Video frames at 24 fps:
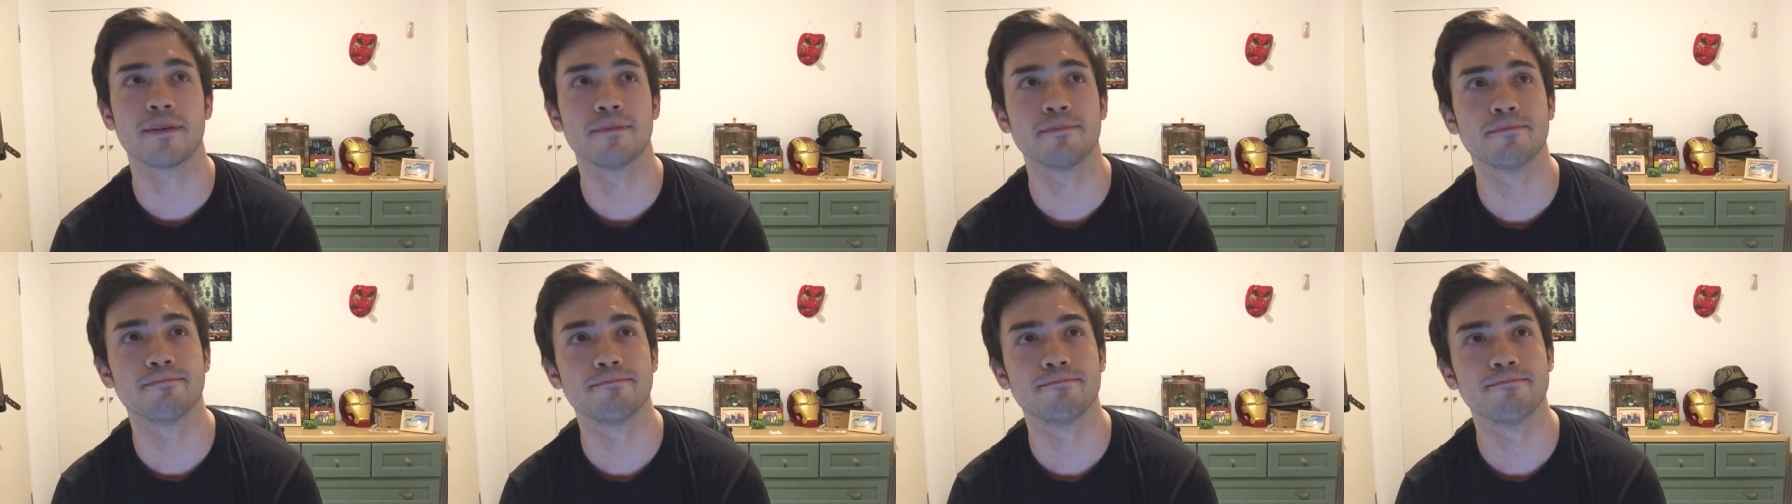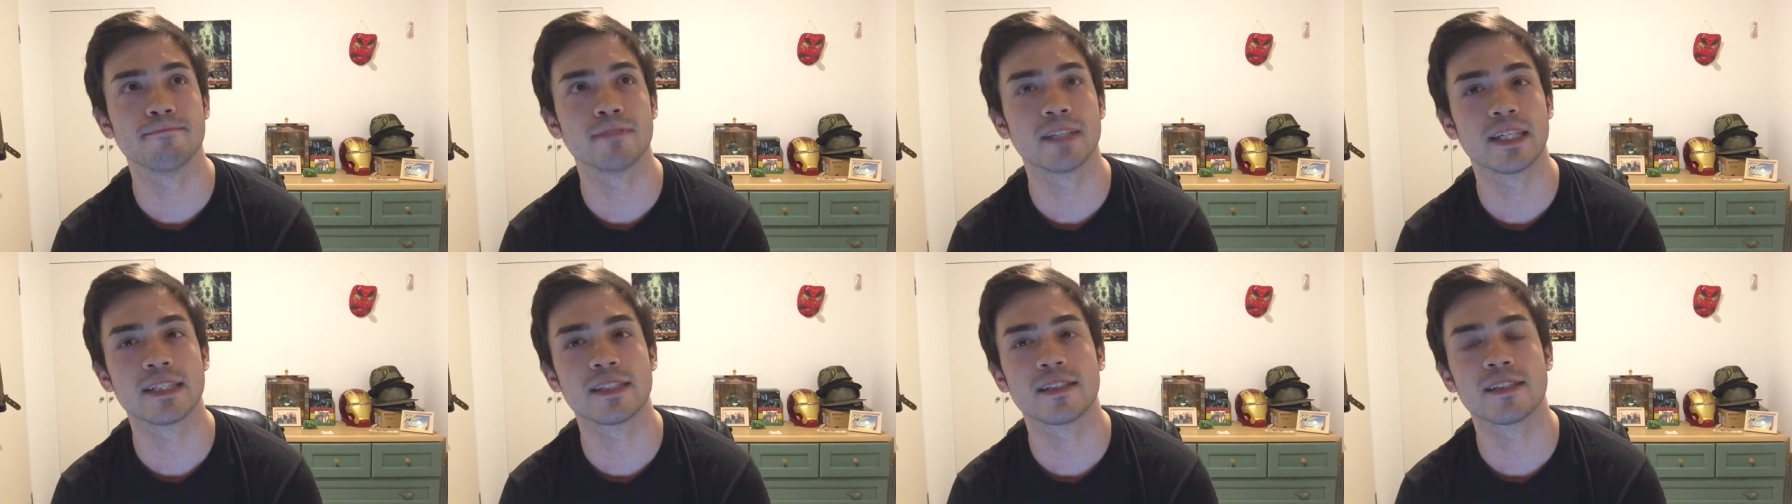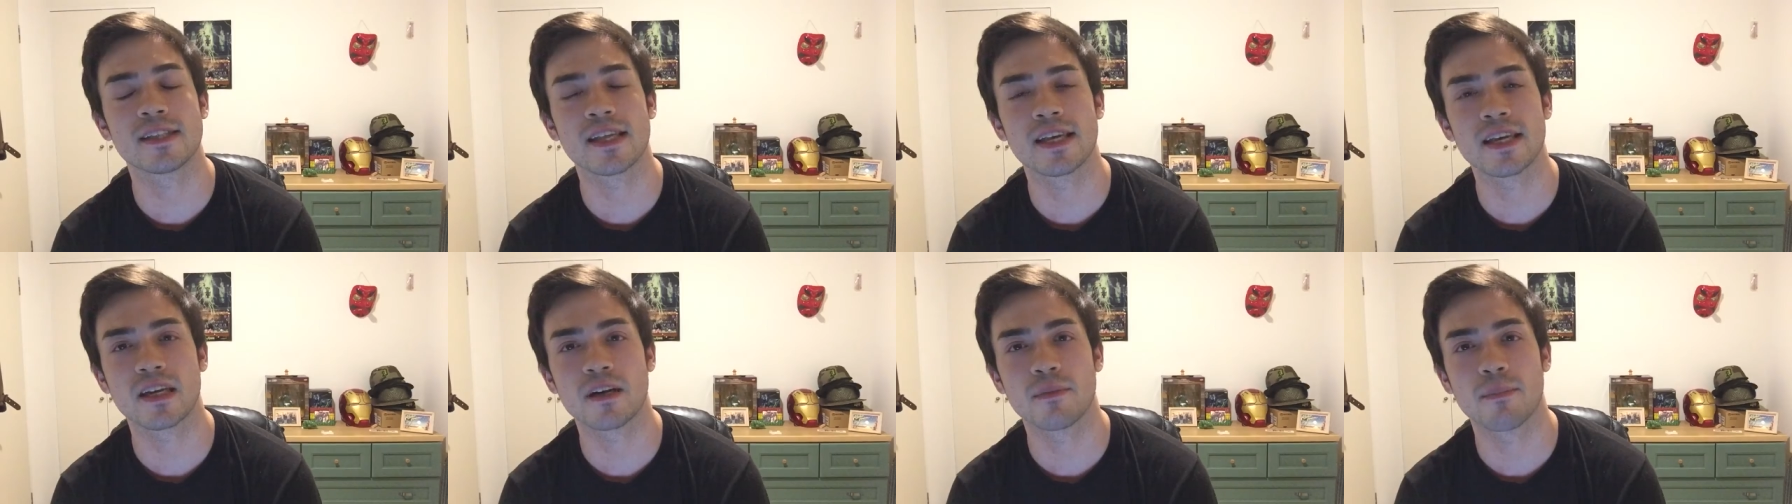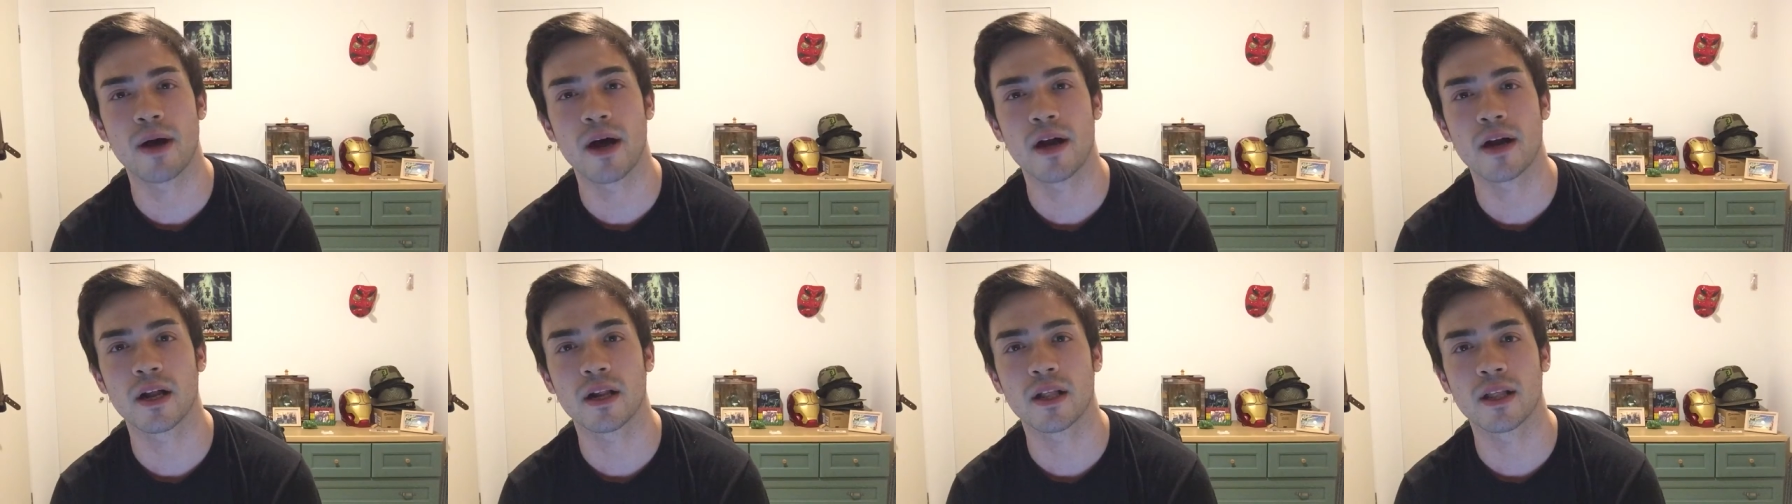mm, let's think
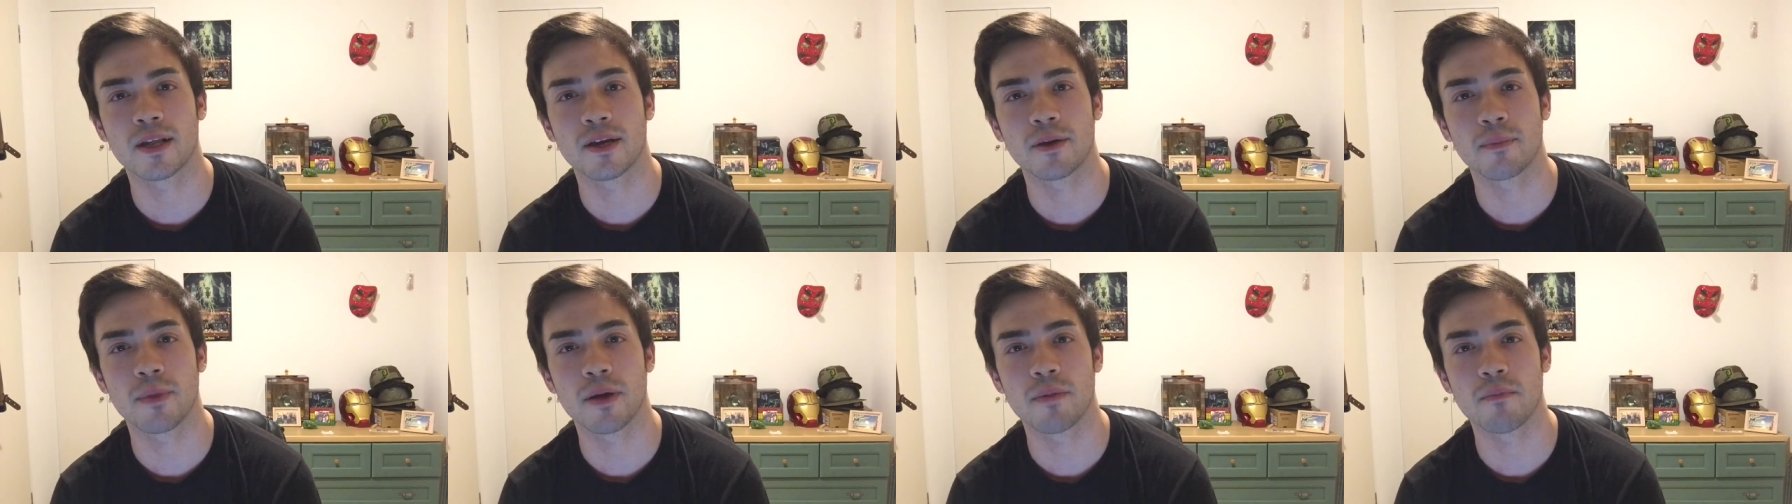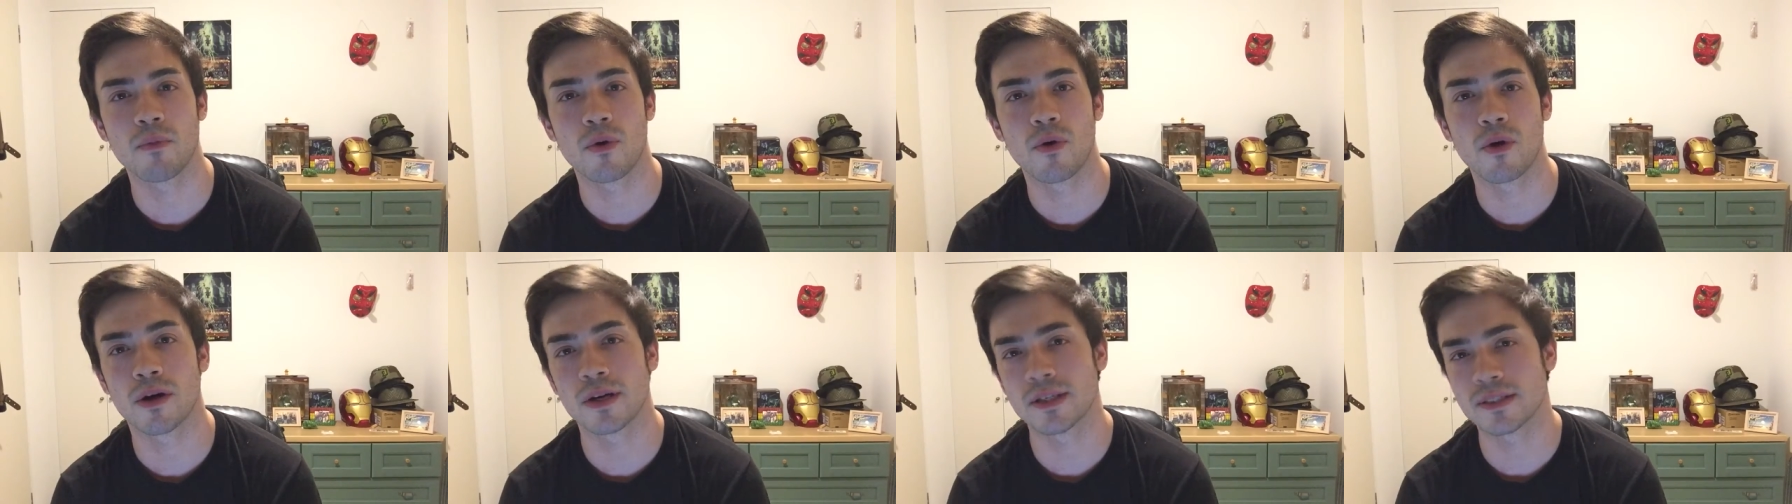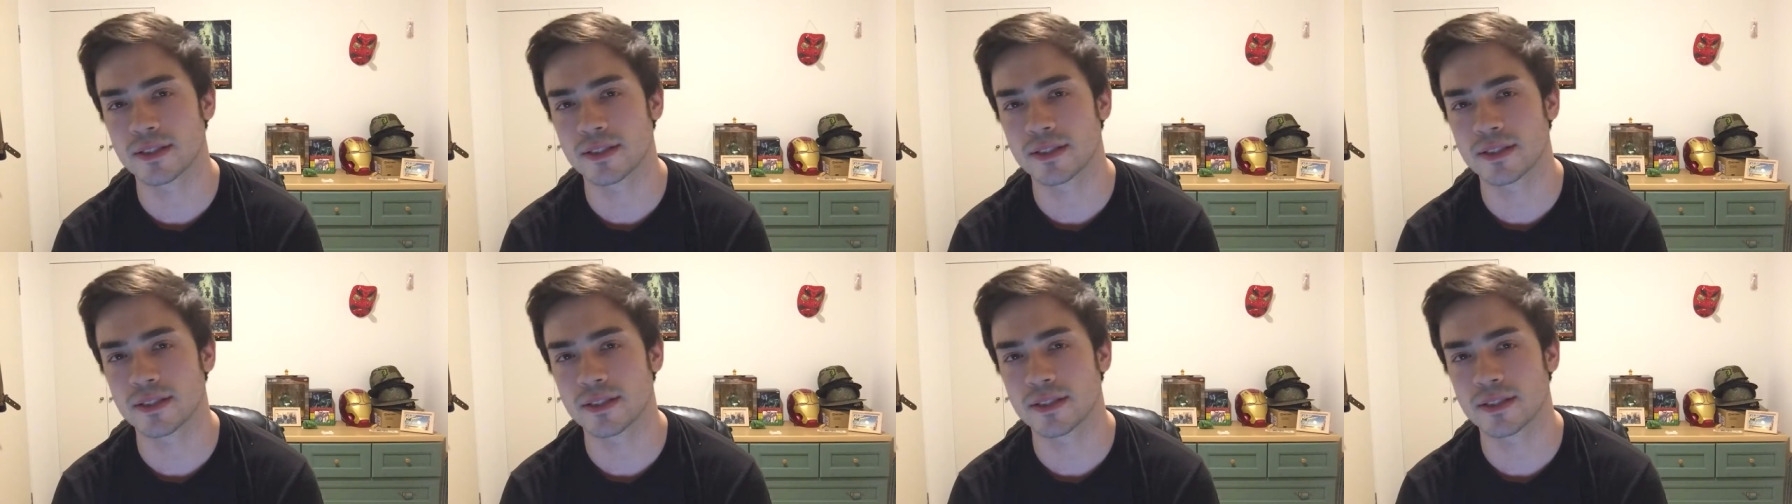about it a little bit more.